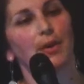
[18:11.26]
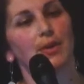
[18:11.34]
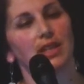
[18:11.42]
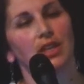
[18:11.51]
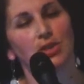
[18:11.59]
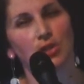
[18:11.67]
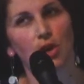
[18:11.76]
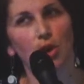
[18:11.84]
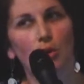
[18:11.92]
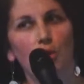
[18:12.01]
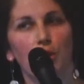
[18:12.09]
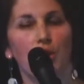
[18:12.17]
I was like,
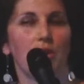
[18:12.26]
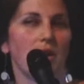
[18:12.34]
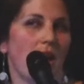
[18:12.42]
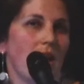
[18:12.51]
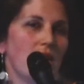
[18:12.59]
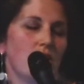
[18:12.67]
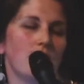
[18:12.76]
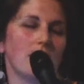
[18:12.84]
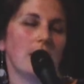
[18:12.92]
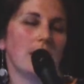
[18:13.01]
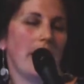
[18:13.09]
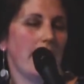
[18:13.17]
so you're not
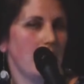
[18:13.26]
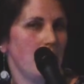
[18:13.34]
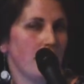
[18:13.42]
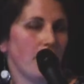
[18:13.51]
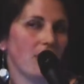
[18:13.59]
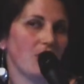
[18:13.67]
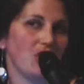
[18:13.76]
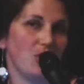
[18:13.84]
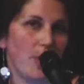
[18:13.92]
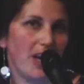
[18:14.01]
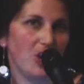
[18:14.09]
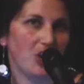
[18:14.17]
using any
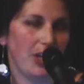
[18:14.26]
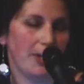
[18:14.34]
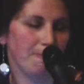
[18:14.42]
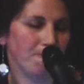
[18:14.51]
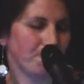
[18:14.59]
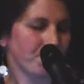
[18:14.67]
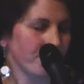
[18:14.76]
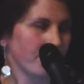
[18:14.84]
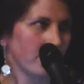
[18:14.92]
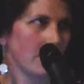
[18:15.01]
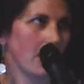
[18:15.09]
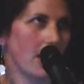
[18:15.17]
punctuation.
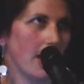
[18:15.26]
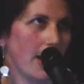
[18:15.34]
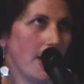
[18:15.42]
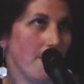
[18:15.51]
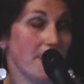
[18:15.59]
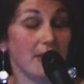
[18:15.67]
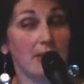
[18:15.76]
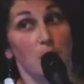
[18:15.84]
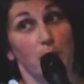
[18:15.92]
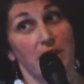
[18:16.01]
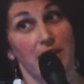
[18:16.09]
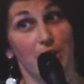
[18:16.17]
This has
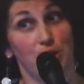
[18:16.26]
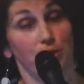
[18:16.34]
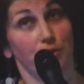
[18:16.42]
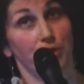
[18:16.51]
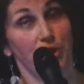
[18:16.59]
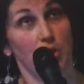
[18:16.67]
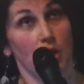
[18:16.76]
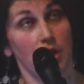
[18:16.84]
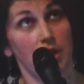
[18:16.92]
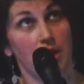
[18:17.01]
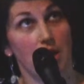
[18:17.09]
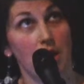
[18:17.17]
been an issue for you all
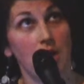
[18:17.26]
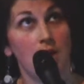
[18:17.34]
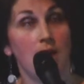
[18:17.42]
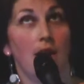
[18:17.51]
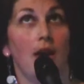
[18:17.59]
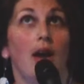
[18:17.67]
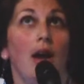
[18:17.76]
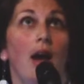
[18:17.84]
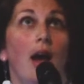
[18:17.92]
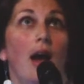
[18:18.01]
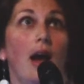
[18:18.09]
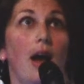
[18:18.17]
year.
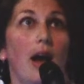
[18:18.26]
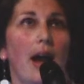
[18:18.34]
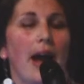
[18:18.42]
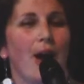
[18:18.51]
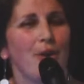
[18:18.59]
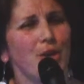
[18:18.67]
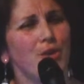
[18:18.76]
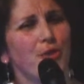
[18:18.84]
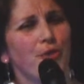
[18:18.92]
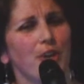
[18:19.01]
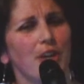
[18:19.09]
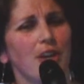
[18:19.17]
How do you
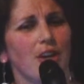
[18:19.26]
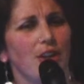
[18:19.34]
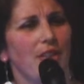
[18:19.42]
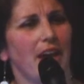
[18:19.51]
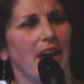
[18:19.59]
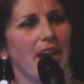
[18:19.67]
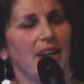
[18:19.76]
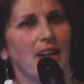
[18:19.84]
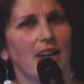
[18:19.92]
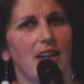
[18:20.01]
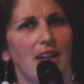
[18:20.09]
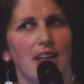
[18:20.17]
feel that
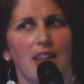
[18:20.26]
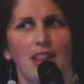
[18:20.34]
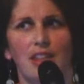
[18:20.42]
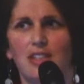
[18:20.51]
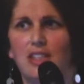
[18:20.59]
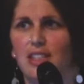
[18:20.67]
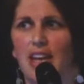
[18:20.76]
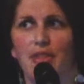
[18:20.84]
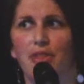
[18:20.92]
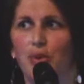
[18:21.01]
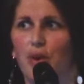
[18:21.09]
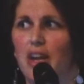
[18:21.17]
this
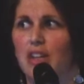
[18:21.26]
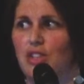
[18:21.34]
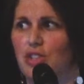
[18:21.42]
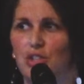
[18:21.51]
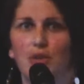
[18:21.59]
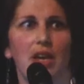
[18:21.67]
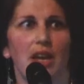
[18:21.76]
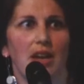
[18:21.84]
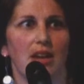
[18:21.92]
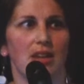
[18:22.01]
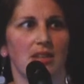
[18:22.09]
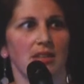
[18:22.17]
10th grade student
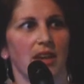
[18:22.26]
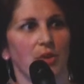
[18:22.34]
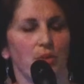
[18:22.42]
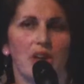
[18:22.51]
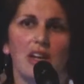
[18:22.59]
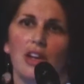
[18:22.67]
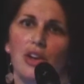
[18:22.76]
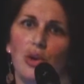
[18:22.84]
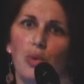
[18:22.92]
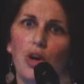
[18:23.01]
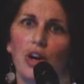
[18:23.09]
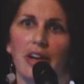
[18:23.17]
is like reading
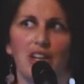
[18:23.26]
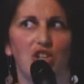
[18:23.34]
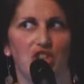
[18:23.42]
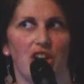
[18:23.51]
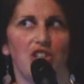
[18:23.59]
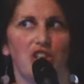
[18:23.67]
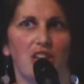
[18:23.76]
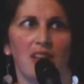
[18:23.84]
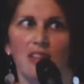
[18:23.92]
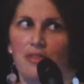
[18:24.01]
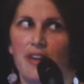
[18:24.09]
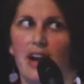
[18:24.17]
your work and judging
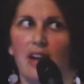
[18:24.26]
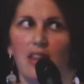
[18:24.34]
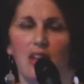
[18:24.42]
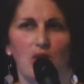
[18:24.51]
the fact that